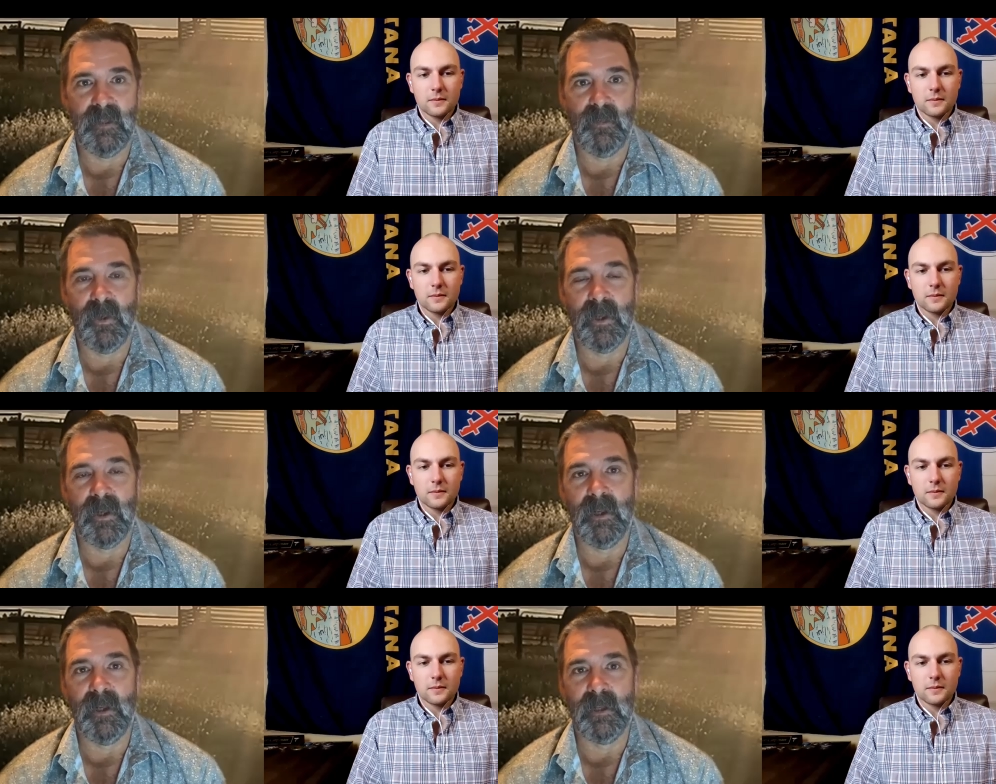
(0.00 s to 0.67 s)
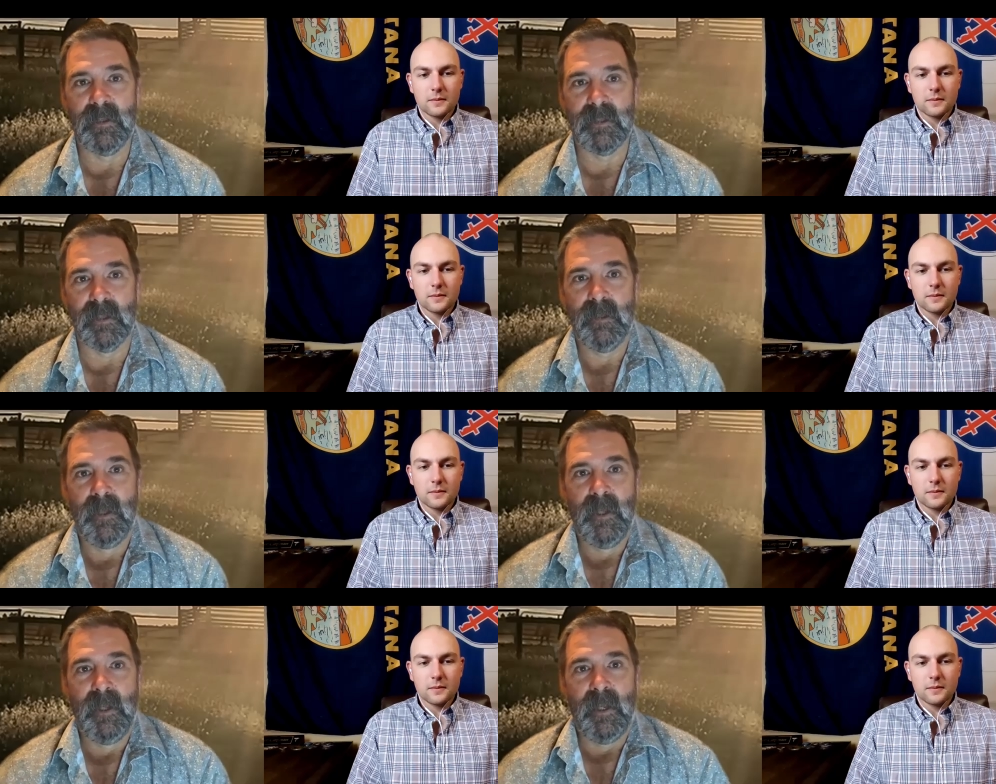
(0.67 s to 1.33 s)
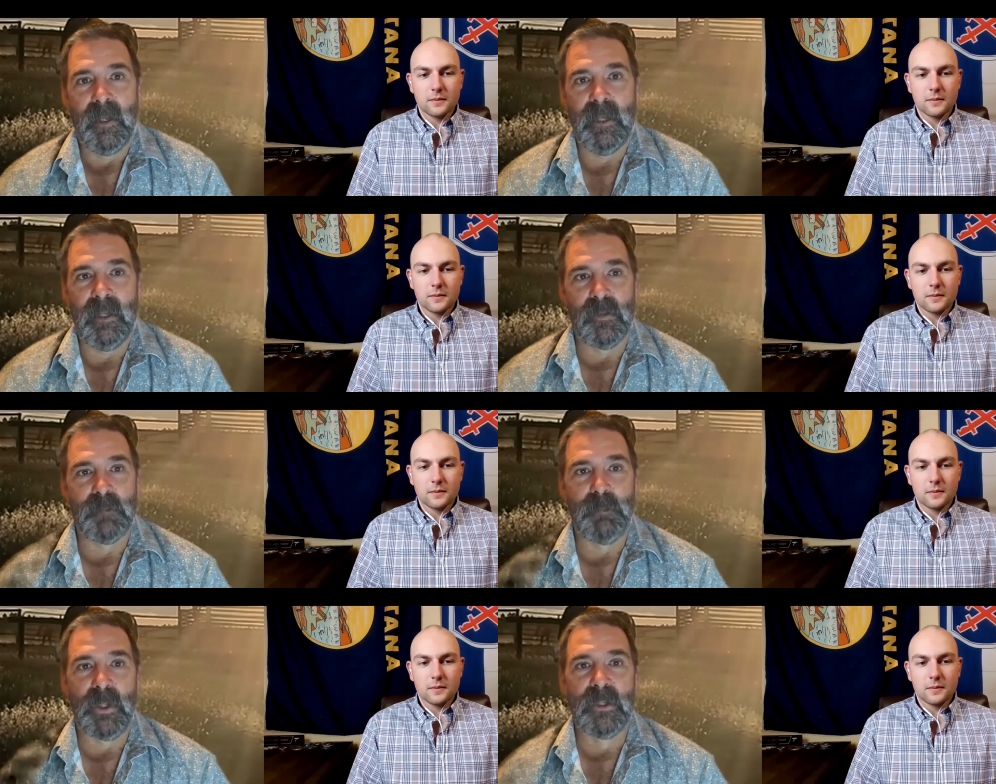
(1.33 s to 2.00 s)
Speaker 1: in one herd. So getting
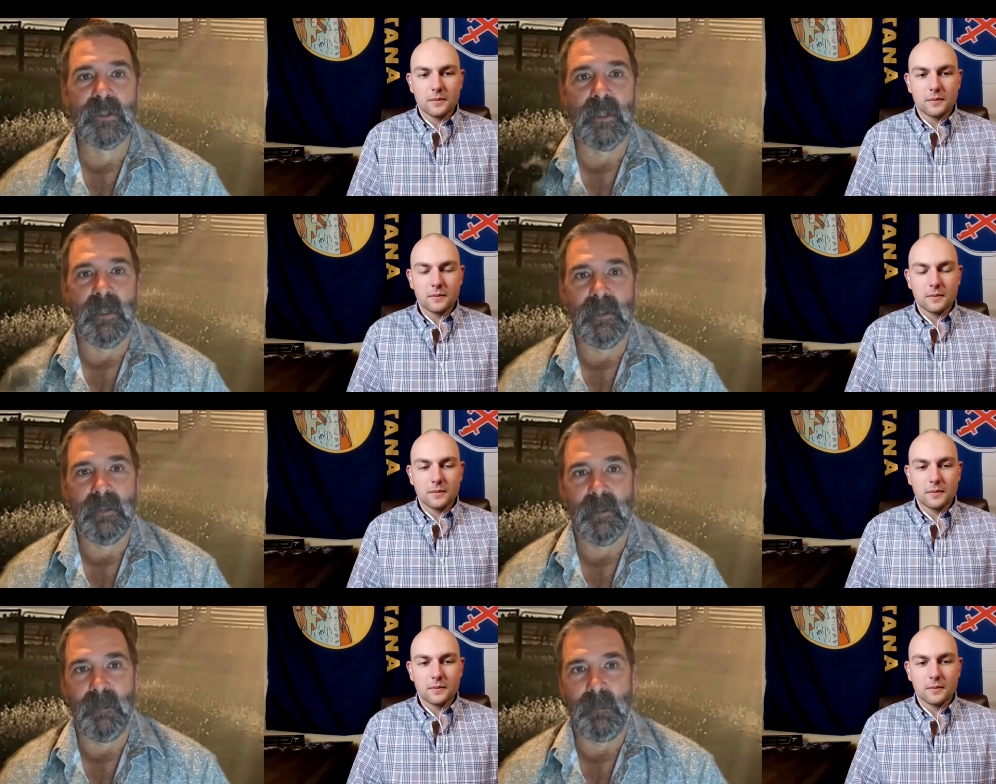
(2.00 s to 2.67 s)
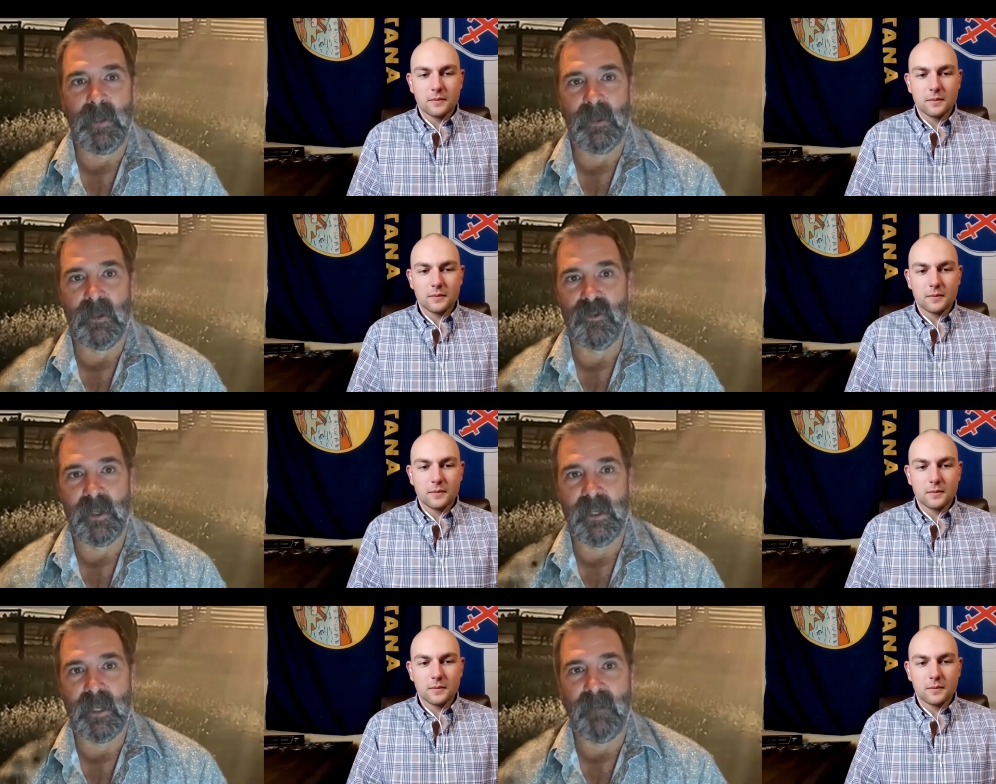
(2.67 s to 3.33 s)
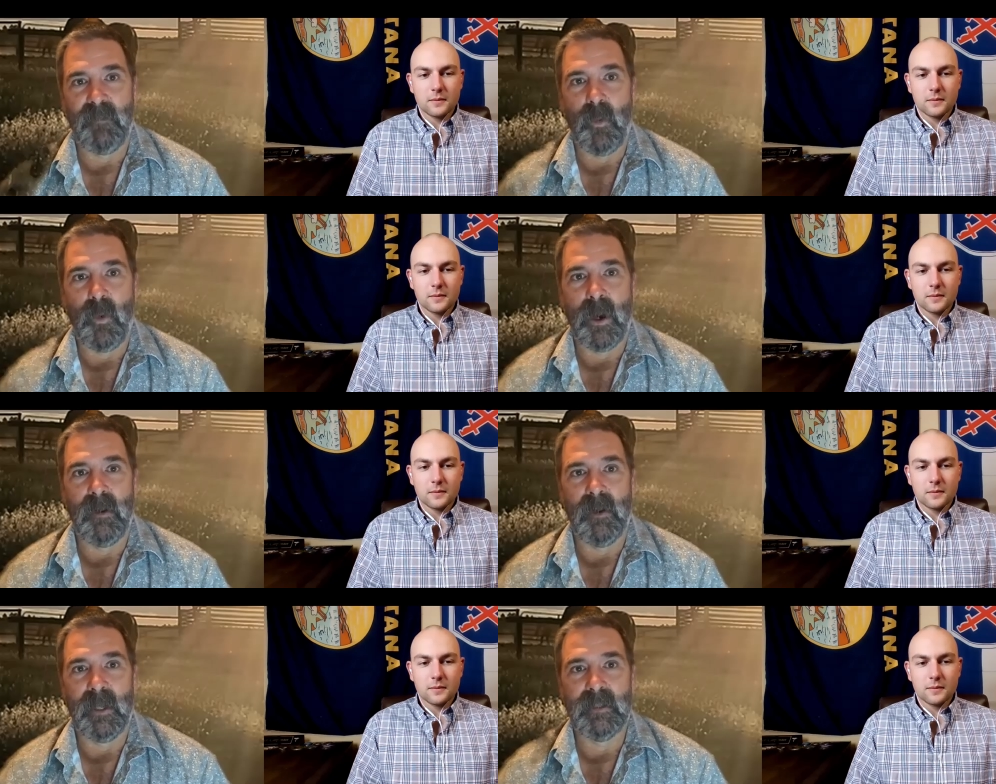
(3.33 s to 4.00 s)
those bulls to, to be able to drink out of a
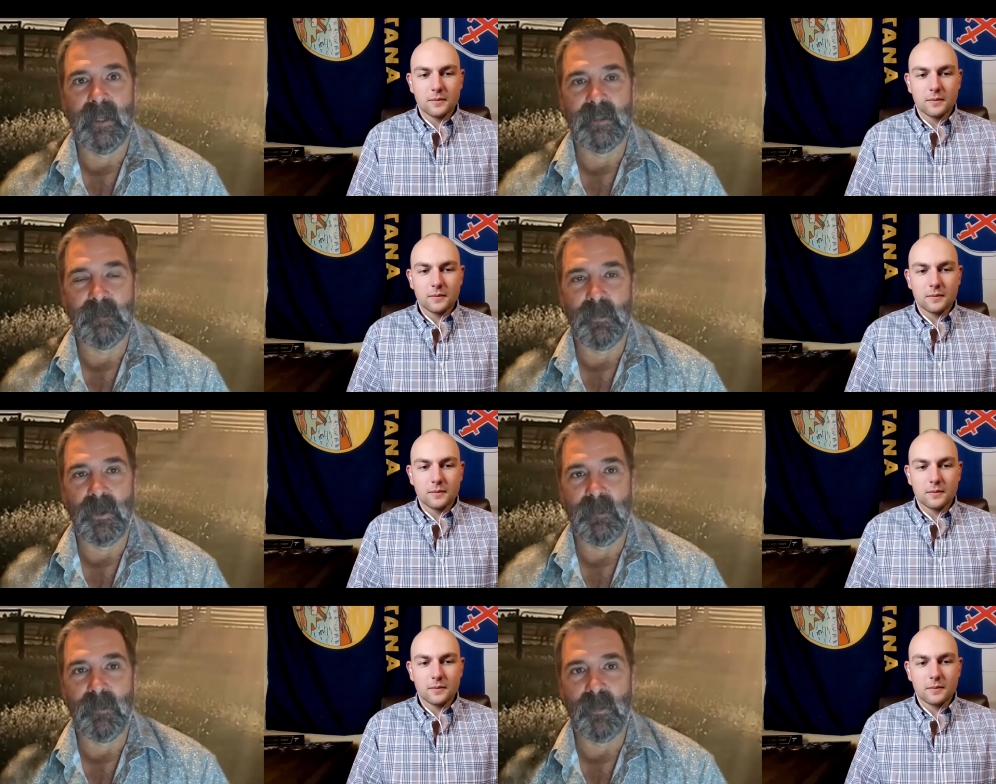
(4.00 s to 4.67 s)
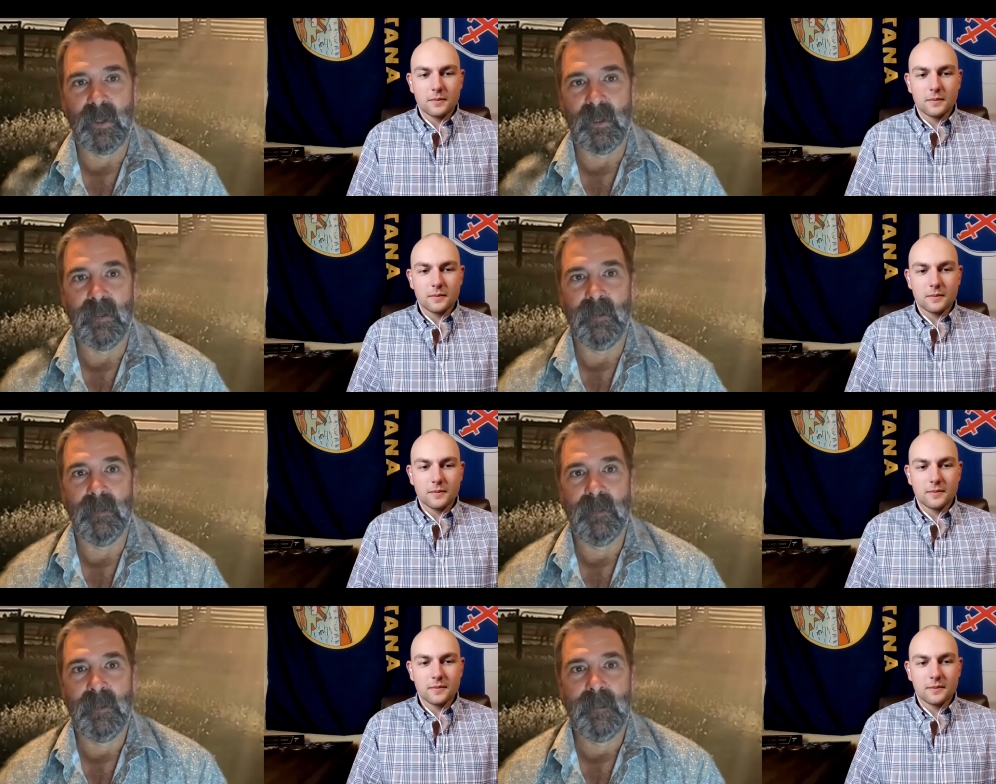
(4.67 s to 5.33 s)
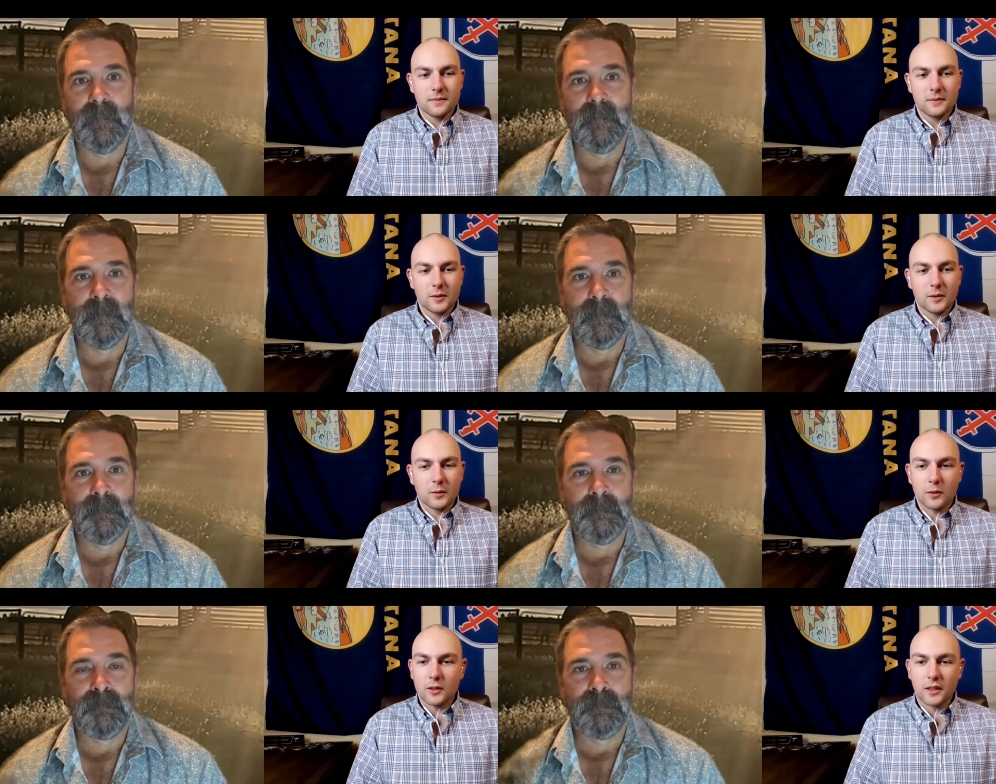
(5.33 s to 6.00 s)
water like that's pretty important too.
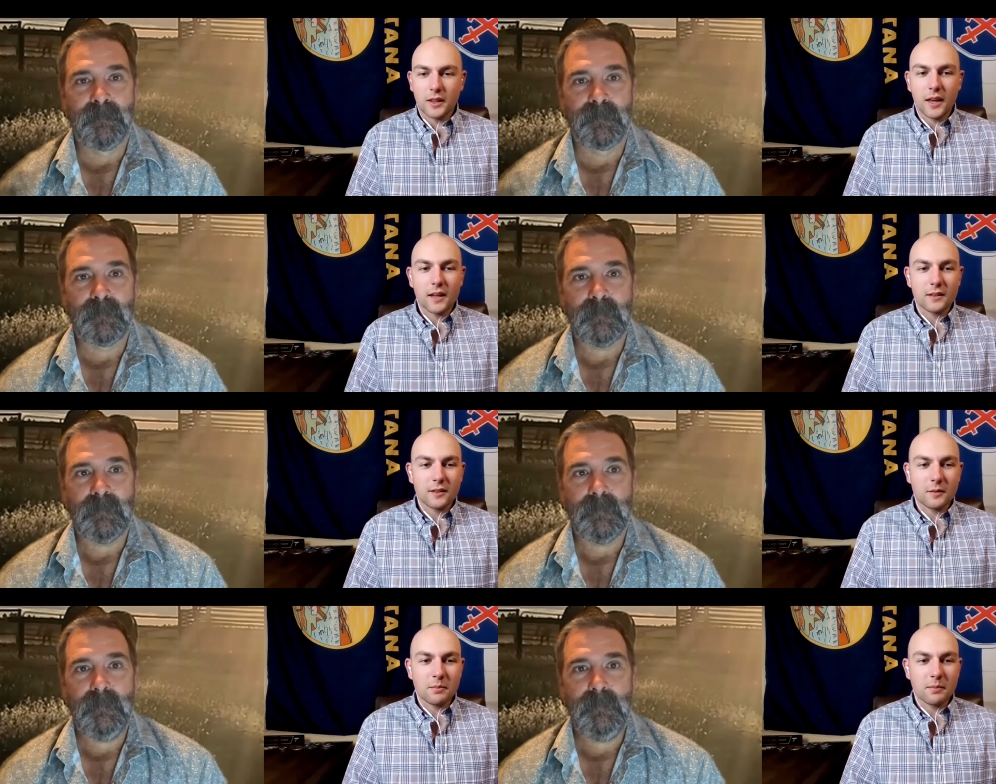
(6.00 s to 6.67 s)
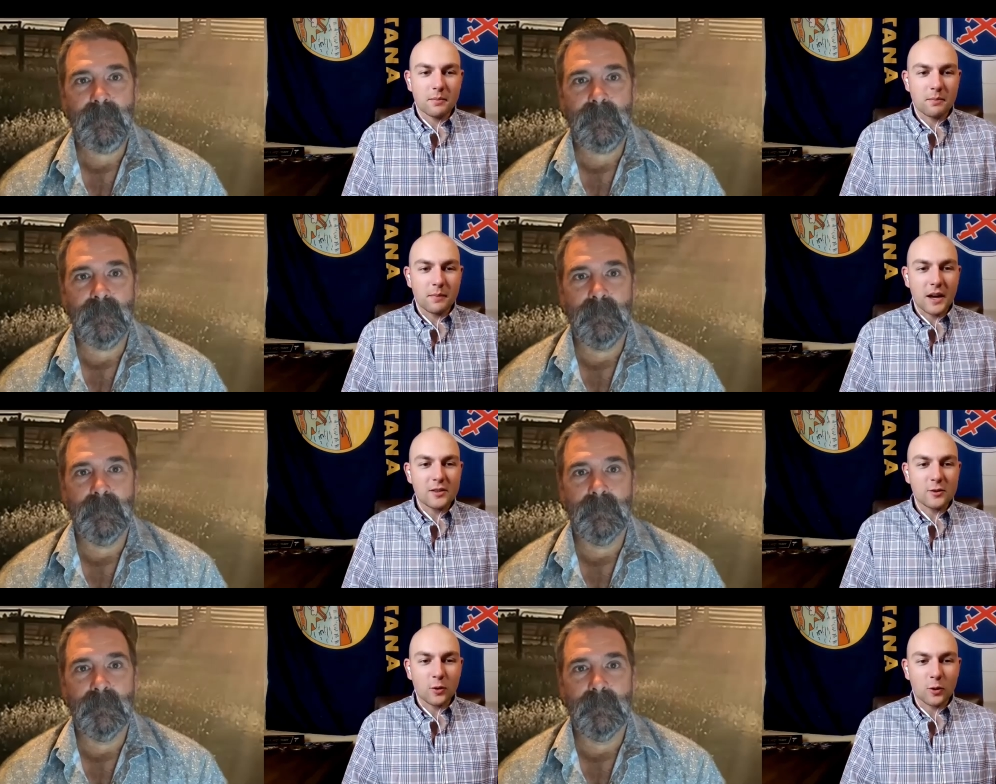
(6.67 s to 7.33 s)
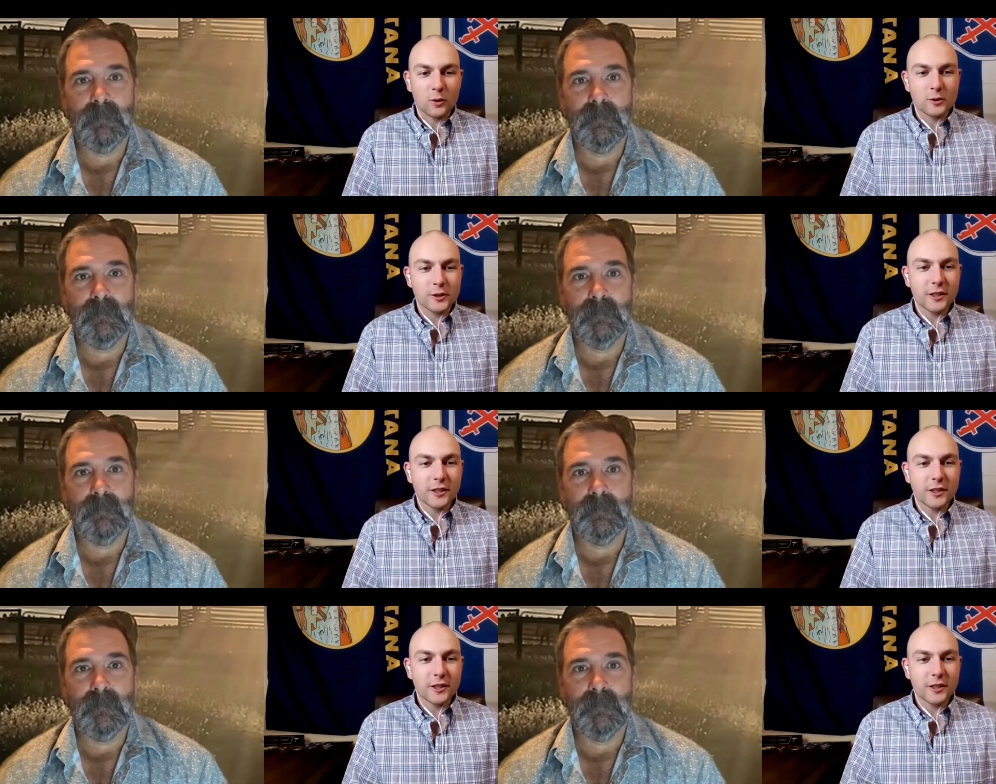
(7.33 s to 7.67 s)
Speaker 2: Well, look at that. Master horse